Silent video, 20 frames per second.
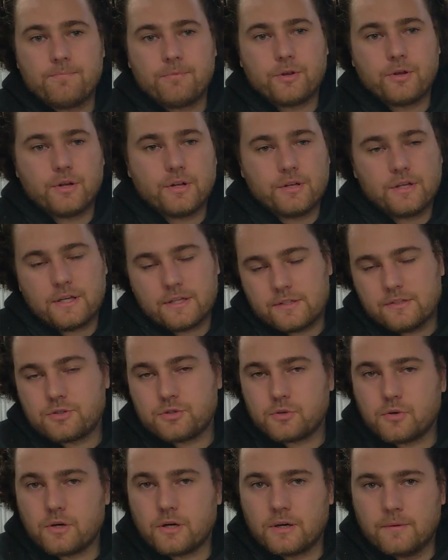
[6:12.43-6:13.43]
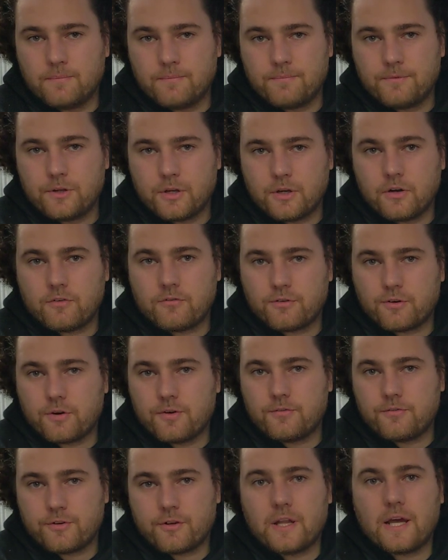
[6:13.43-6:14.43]
You're sure,
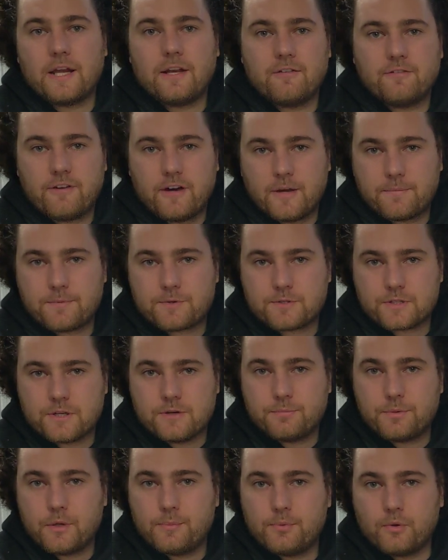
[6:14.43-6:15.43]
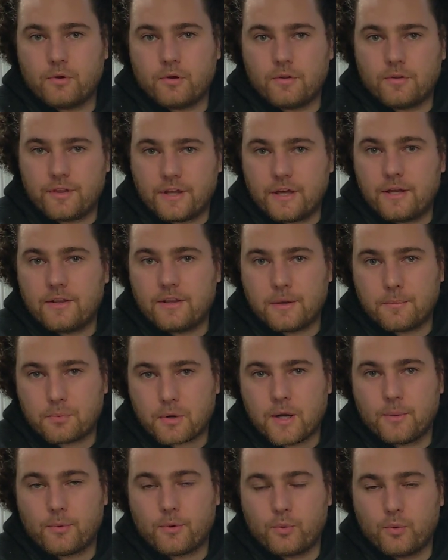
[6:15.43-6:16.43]
for 95% of people, they
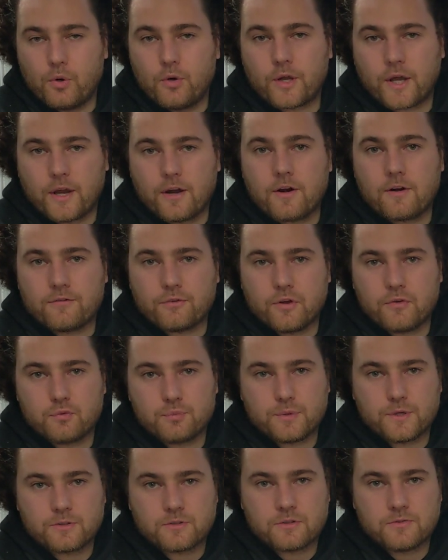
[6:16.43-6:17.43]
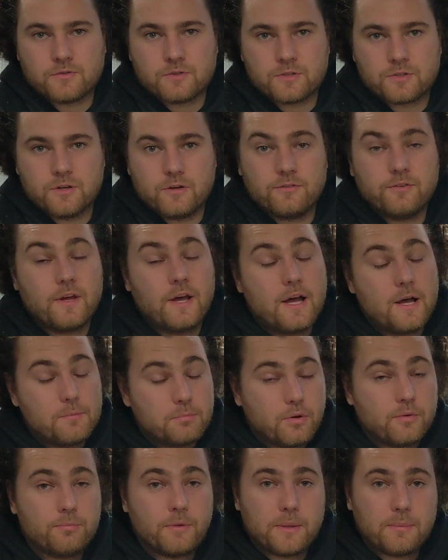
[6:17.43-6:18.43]
probably won't care if you have a picture of yourself.
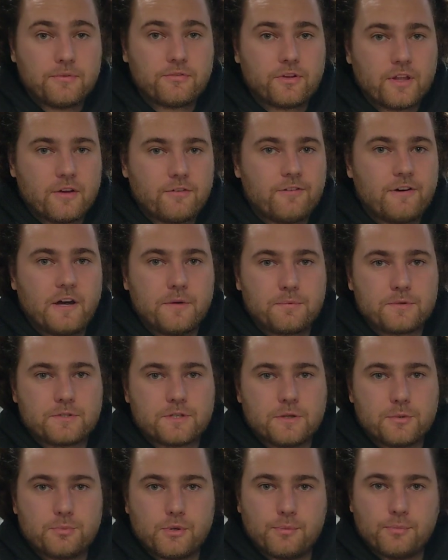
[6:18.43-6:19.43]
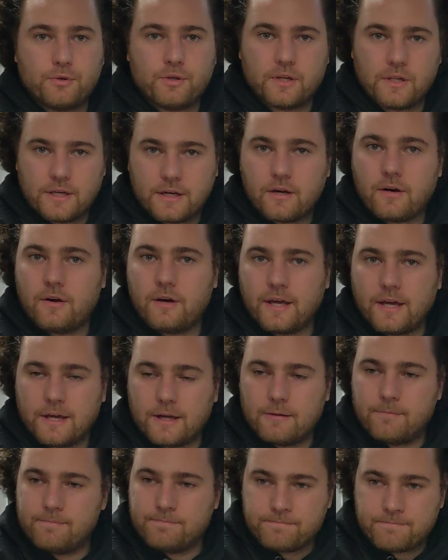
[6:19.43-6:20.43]
But maybe for that 5% of people, they're like, oh,
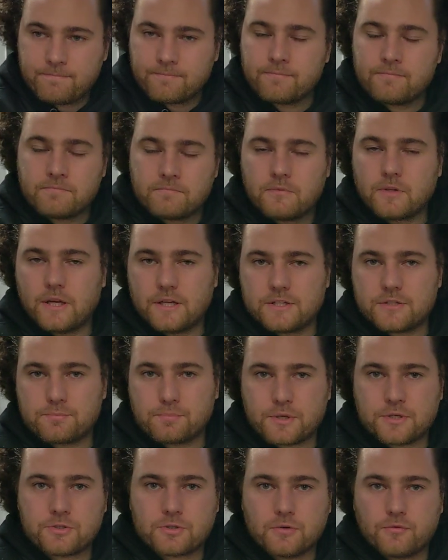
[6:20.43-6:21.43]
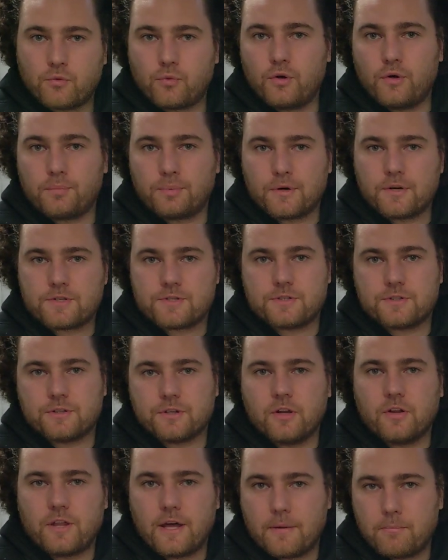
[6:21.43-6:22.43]
hey, it's a picture of a real person.
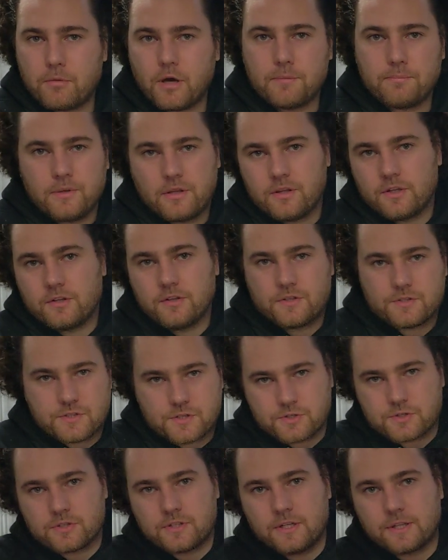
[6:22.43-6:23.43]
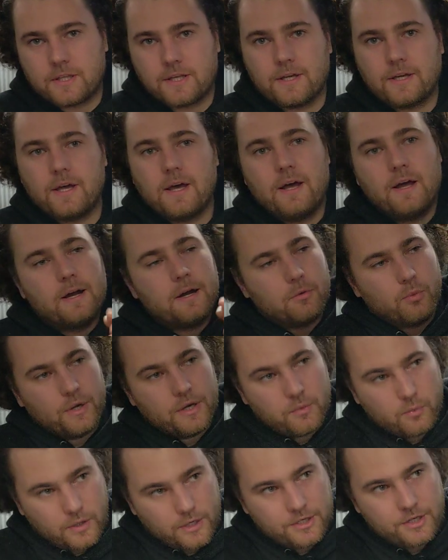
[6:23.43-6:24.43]
That might be the decision that
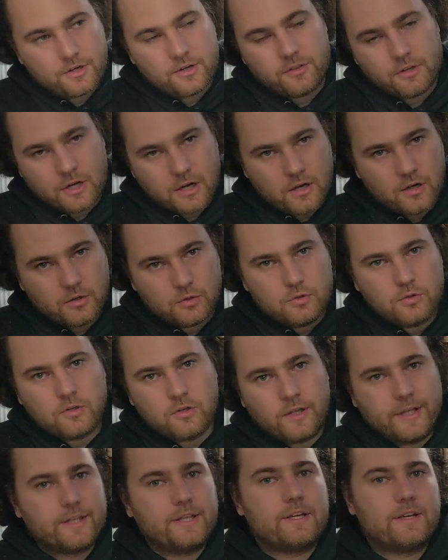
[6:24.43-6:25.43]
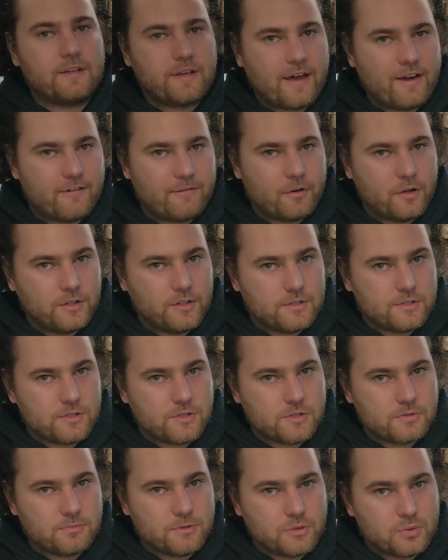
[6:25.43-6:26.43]
when they're on Google and they have a
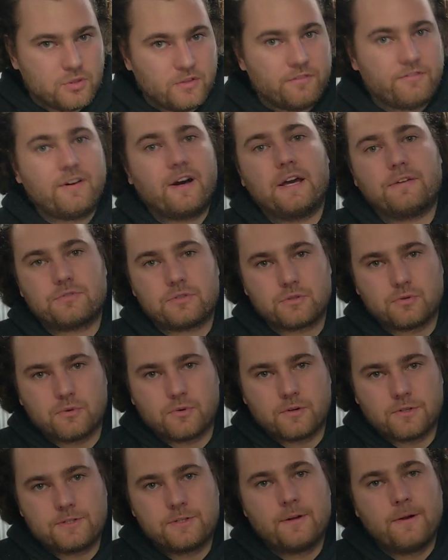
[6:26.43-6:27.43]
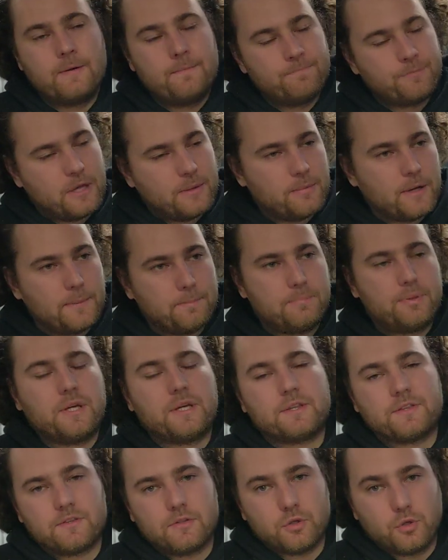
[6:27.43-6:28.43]
decision between 5 stores. They might
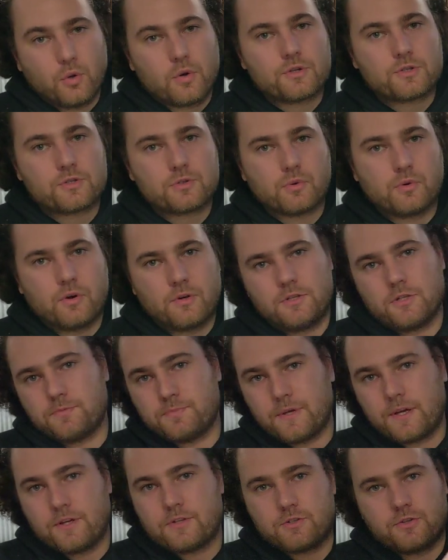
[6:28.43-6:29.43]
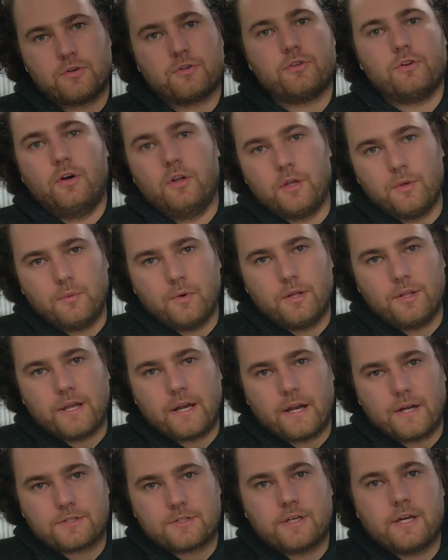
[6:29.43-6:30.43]
pick your store just because you're the only one
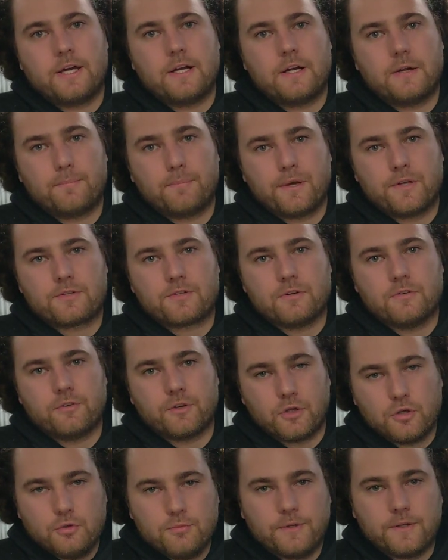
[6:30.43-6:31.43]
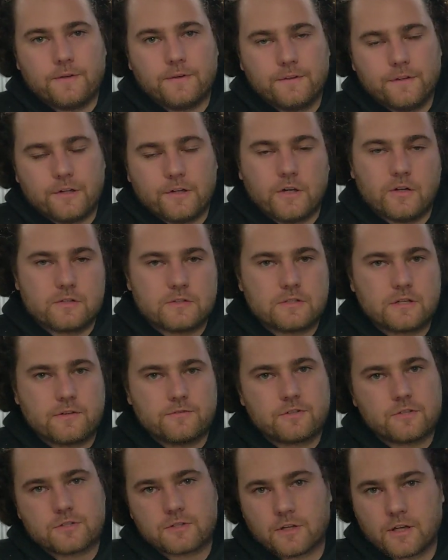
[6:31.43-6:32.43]
that actually added a picture of a human, instead
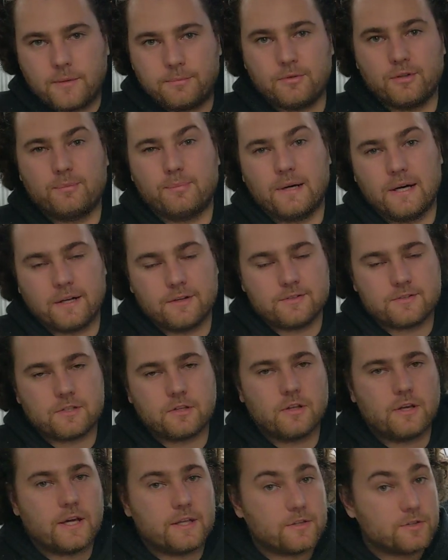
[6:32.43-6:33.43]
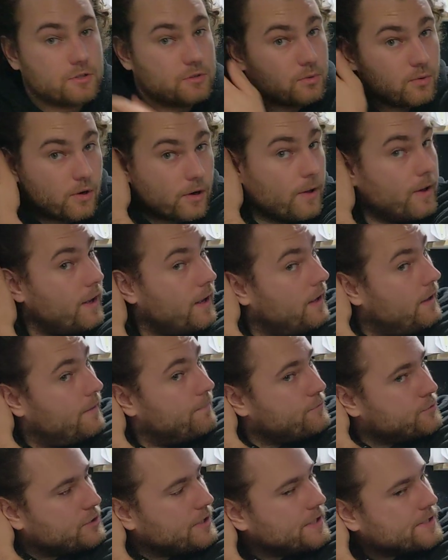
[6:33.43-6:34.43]
of just a couple of bottles in the store.
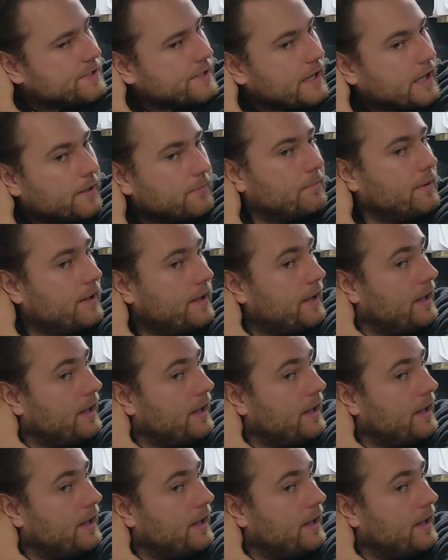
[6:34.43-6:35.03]
So that's that.